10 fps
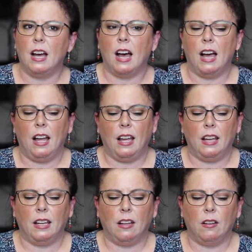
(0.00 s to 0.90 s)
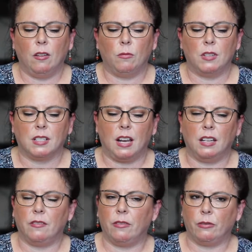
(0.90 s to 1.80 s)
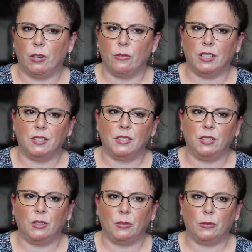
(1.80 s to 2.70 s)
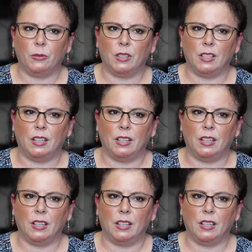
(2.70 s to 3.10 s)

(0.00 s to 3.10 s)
I was kind of thrown into